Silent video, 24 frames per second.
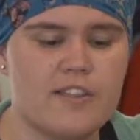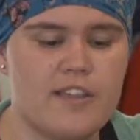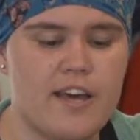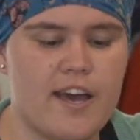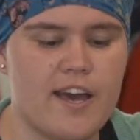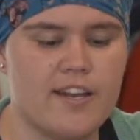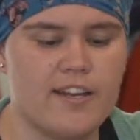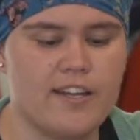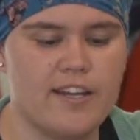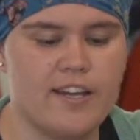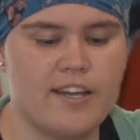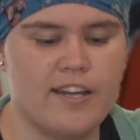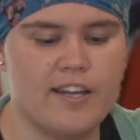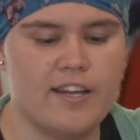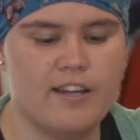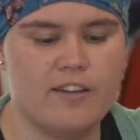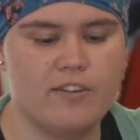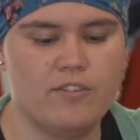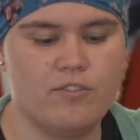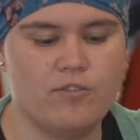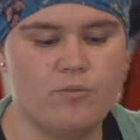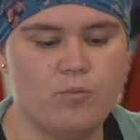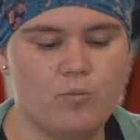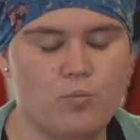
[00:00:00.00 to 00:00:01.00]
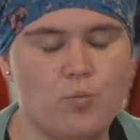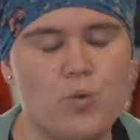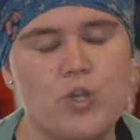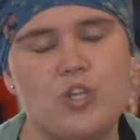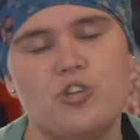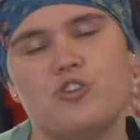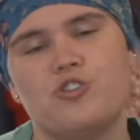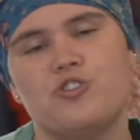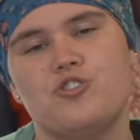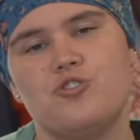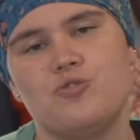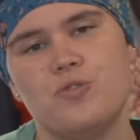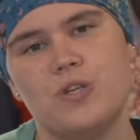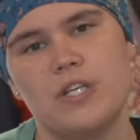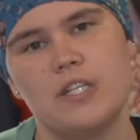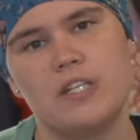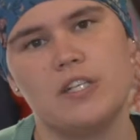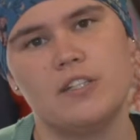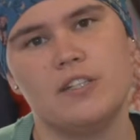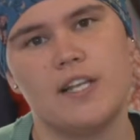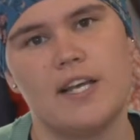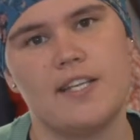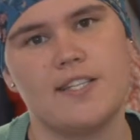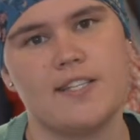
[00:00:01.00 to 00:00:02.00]
that when you're doing
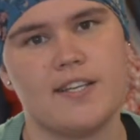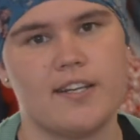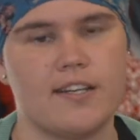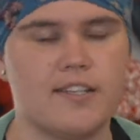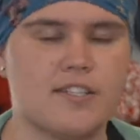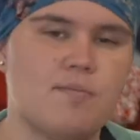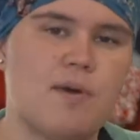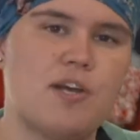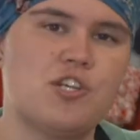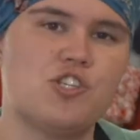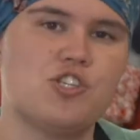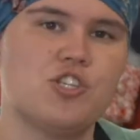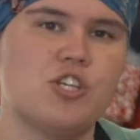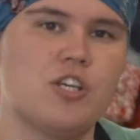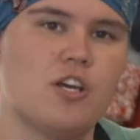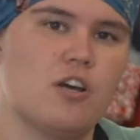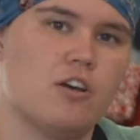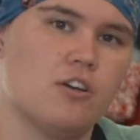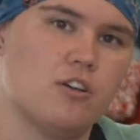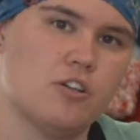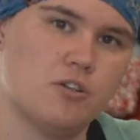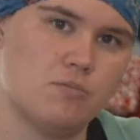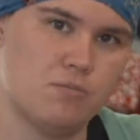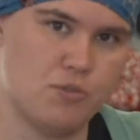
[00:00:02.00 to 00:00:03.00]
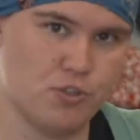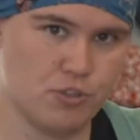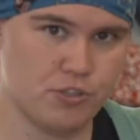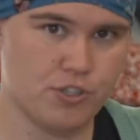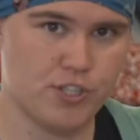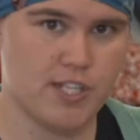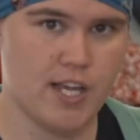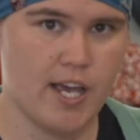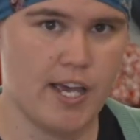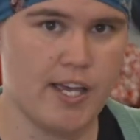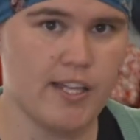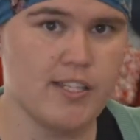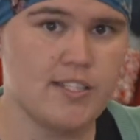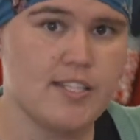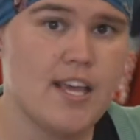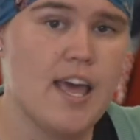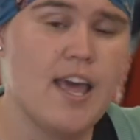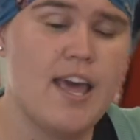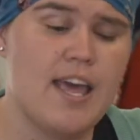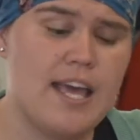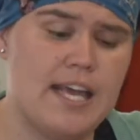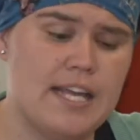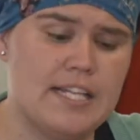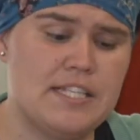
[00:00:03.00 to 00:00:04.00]
a lesson, especially on computer science,
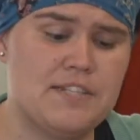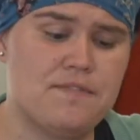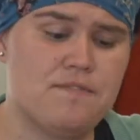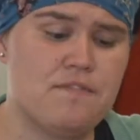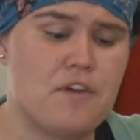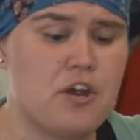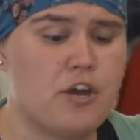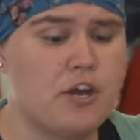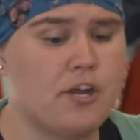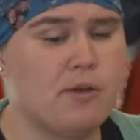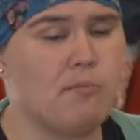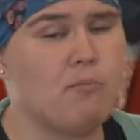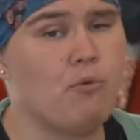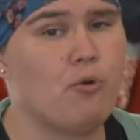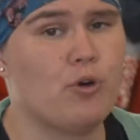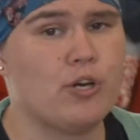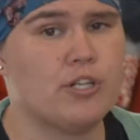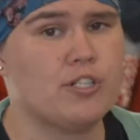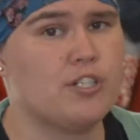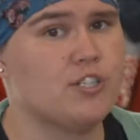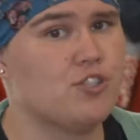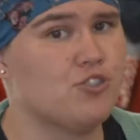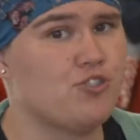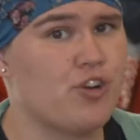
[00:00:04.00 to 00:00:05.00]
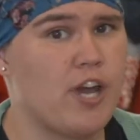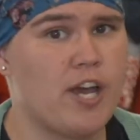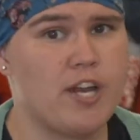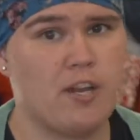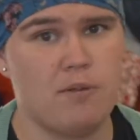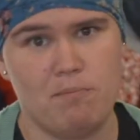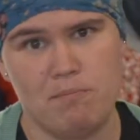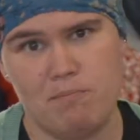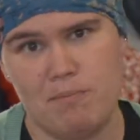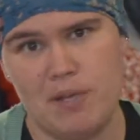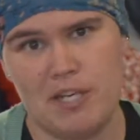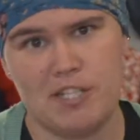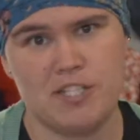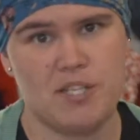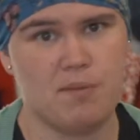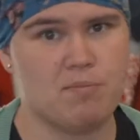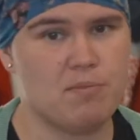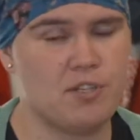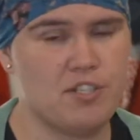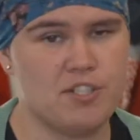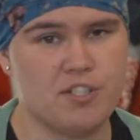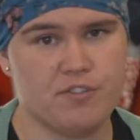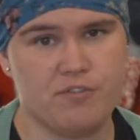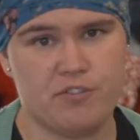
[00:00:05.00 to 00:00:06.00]
it's very important to try to mix up
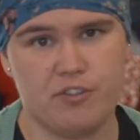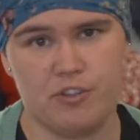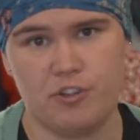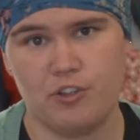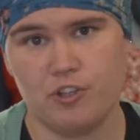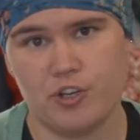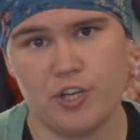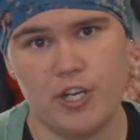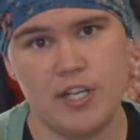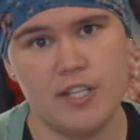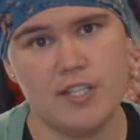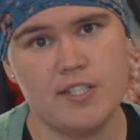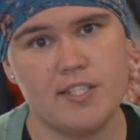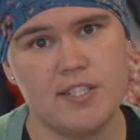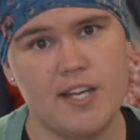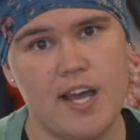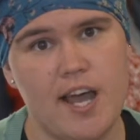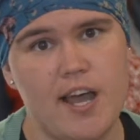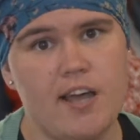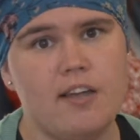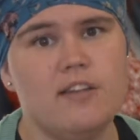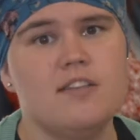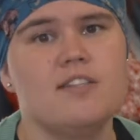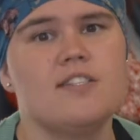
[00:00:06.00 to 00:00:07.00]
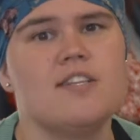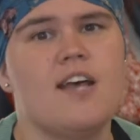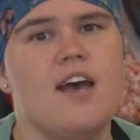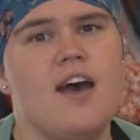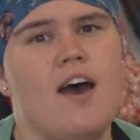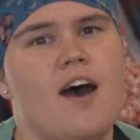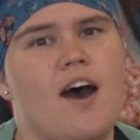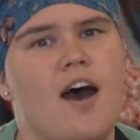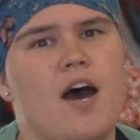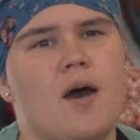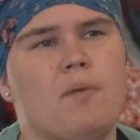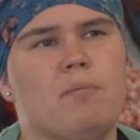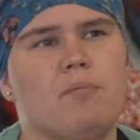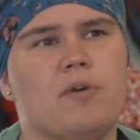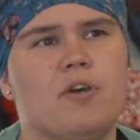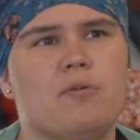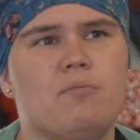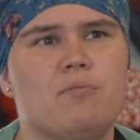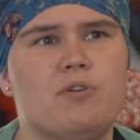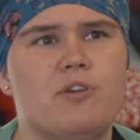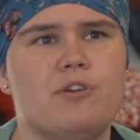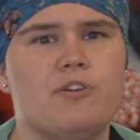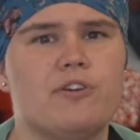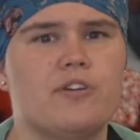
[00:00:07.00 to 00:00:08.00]
the different learning styles.
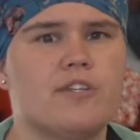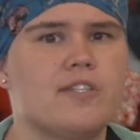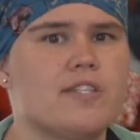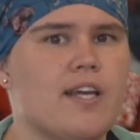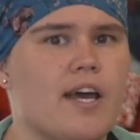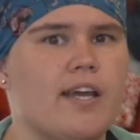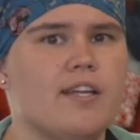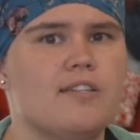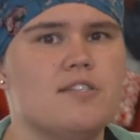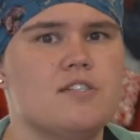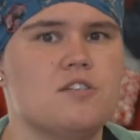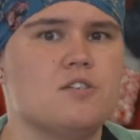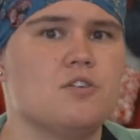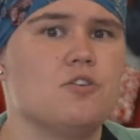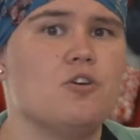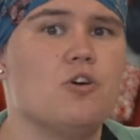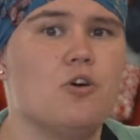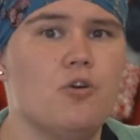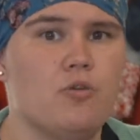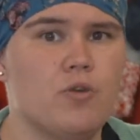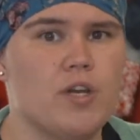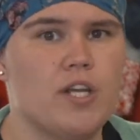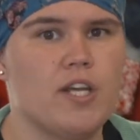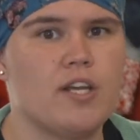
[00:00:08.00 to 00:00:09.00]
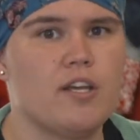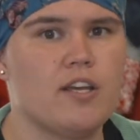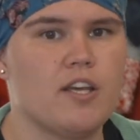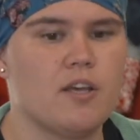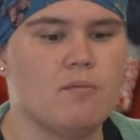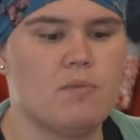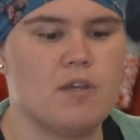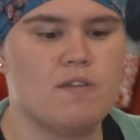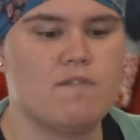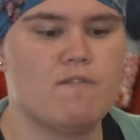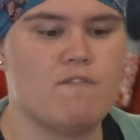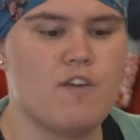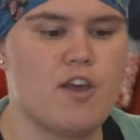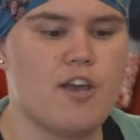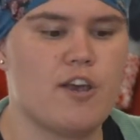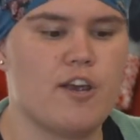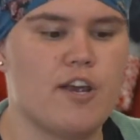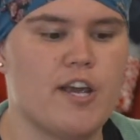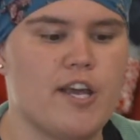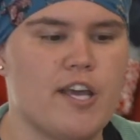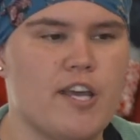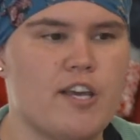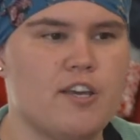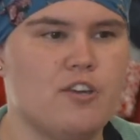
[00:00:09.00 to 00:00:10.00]
Computer science and coding can be
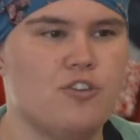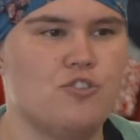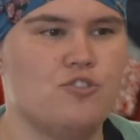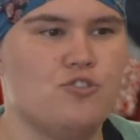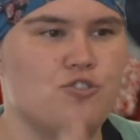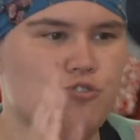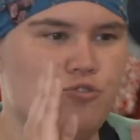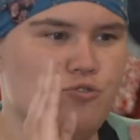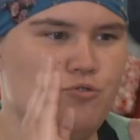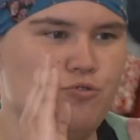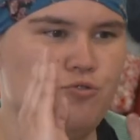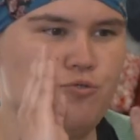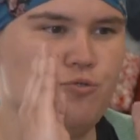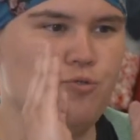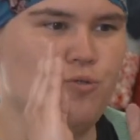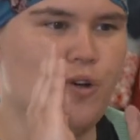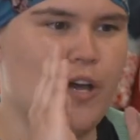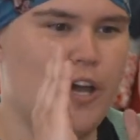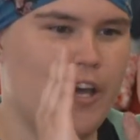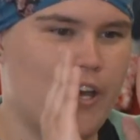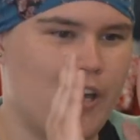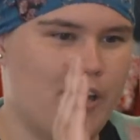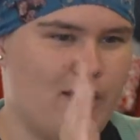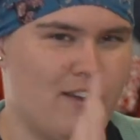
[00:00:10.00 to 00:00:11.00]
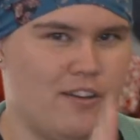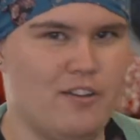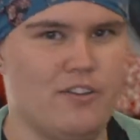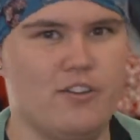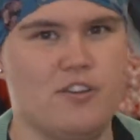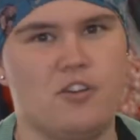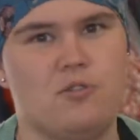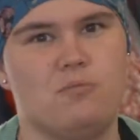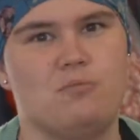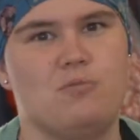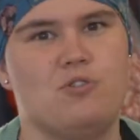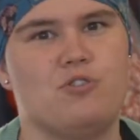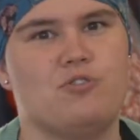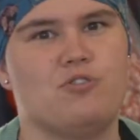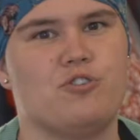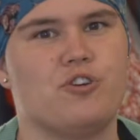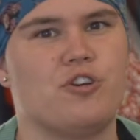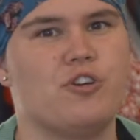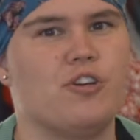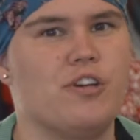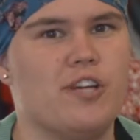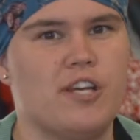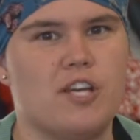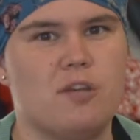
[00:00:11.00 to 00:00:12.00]
very you and the computer.
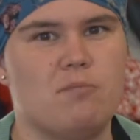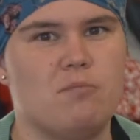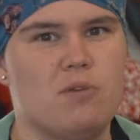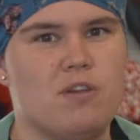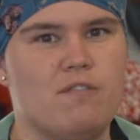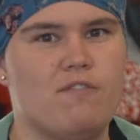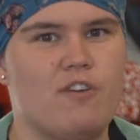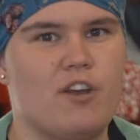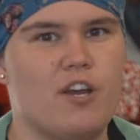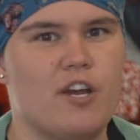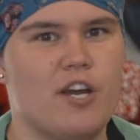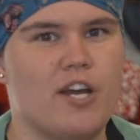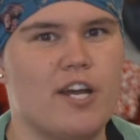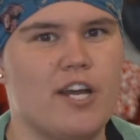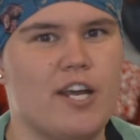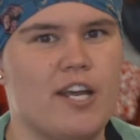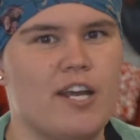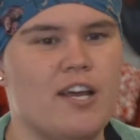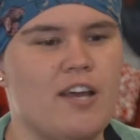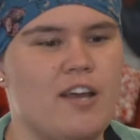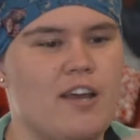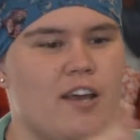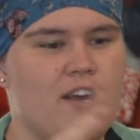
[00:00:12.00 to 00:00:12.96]
It can be very